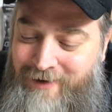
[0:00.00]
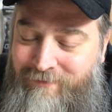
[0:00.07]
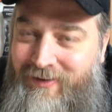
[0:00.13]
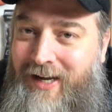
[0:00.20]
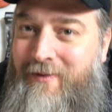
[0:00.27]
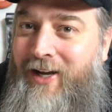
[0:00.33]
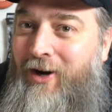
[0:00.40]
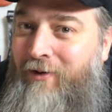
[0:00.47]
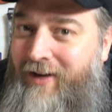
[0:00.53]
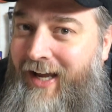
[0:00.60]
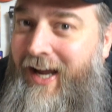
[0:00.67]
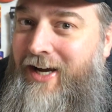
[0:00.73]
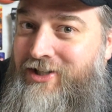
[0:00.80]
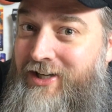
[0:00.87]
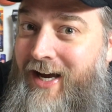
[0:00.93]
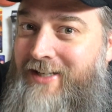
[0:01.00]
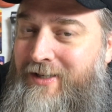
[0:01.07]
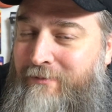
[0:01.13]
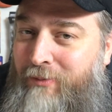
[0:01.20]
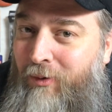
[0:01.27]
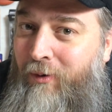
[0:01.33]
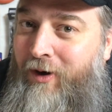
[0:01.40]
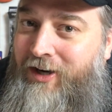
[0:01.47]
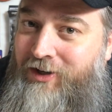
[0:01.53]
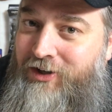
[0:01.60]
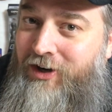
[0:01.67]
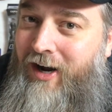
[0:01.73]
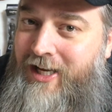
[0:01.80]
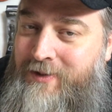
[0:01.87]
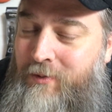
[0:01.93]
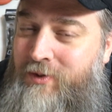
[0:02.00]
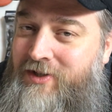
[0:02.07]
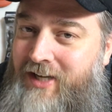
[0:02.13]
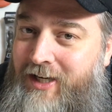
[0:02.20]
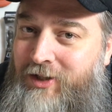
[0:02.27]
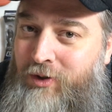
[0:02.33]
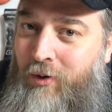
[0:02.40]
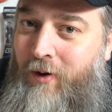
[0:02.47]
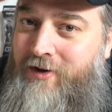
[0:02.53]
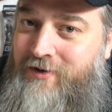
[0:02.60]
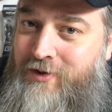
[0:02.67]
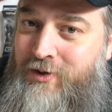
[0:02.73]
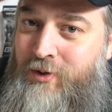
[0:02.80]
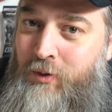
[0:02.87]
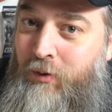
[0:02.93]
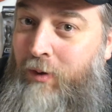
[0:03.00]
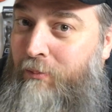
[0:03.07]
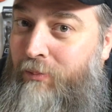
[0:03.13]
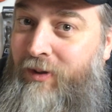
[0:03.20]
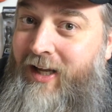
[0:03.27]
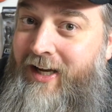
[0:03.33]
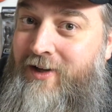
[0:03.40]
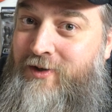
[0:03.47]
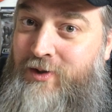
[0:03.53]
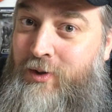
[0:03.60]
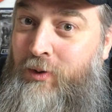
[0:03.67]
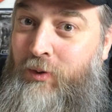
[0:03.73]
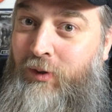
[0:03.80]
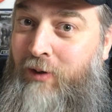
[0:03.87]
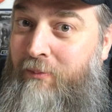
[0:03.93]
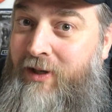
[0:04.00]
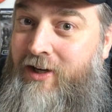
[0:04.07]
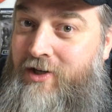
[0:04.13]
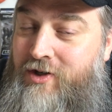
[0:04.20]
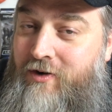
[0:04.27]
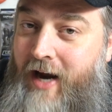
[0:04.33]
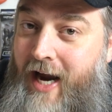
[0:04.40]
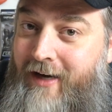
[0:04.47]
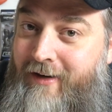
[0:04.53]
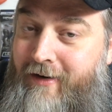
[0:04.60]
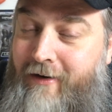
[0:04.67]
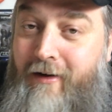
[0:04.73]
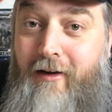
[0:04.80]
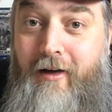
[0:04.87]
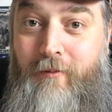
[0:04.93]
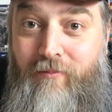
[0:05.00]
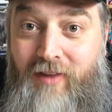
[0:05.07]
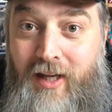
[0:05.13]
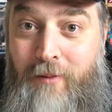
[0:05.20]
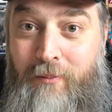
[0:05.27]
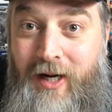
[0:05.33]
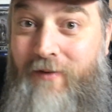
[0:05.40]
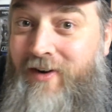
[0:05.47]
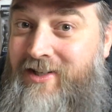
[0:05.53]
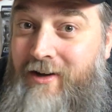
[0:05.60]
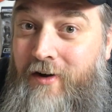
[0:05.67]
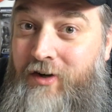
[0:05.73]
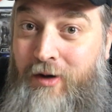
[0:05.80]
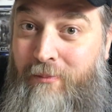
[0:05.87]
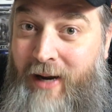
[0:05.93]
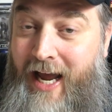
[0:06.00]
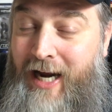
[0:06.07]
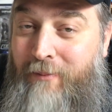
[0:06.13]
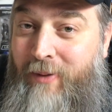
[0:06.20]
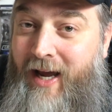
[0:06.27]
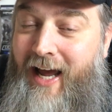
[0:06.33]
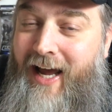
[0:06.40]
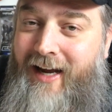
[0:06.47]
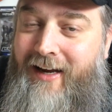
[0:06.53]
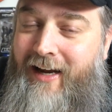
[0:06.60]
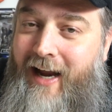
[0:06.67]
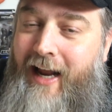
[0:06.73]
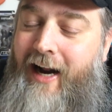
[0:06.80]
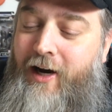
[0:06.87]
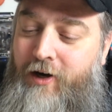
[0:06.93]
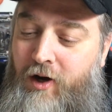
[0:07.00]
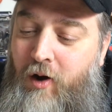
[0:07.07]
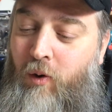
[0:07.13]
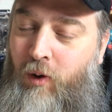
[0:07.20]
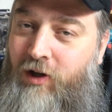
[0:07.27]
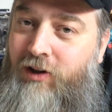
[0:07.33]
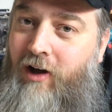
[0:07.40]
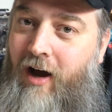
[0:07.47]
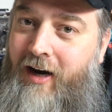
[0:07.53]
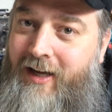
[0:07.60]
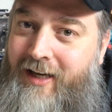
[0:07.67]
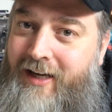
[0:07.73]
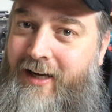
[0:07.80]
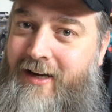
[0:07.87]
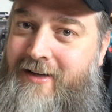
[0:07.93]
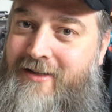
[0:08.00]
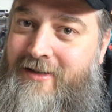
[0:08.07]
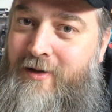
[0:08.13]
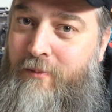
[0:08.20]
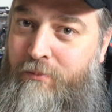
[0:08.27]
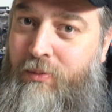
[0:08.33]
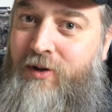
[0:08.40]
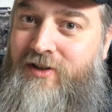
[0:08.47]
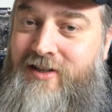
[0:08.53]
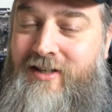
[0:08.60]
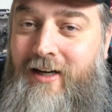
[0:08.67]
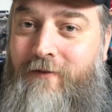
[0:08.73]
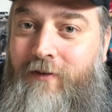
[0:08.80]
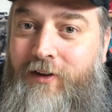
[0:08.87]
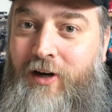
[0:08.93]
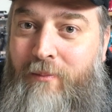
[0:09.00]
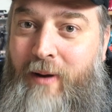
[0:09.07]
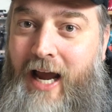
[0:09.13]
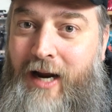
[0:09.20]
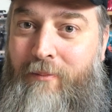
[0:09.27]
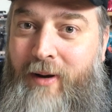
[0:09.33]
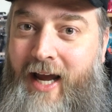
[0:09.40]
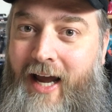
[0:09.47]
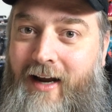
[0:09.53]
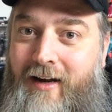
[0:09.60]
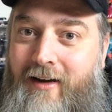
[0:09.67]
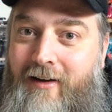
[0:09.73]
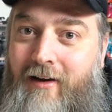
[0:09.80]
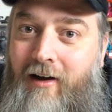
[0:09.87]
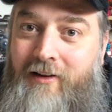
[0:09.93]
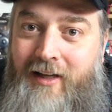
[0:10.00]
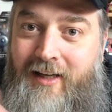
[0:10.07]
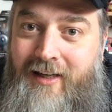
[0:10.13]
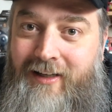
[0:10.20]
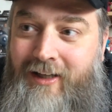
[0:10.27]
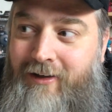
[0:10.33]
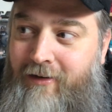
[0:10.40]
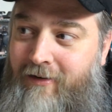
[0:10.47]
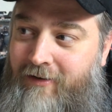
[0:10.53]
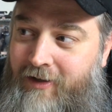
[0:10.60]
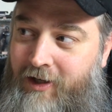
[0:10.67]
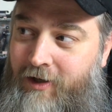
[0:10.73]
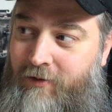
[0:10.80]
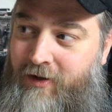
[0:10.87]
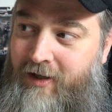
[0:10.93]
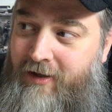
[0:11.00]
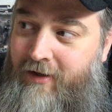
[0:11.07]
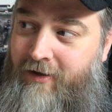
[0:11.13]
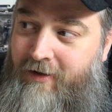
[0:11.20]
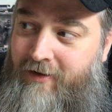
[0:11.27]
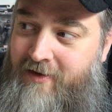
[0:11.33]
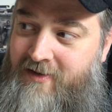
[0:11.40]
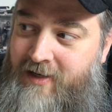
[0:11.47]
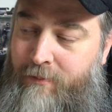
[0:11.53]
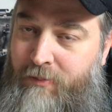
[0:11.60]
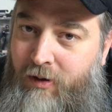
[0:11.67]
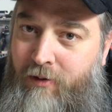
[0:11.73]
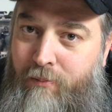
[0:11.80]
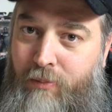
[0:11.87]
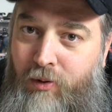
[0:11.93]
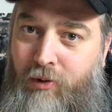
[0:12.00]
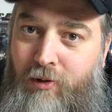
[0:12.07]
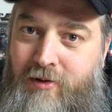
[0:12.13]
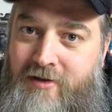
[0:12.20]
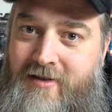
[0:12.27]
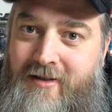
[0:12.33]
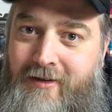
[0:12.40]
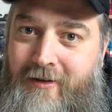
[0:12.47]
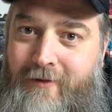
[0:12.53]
I mean, okay, she has a point. You're not supposed to take toys to school and play in school and be distracted. But if it's on your backpack, and I know a lot of kids put stuff on their backpack on the little, you know, the, the zipper pulls.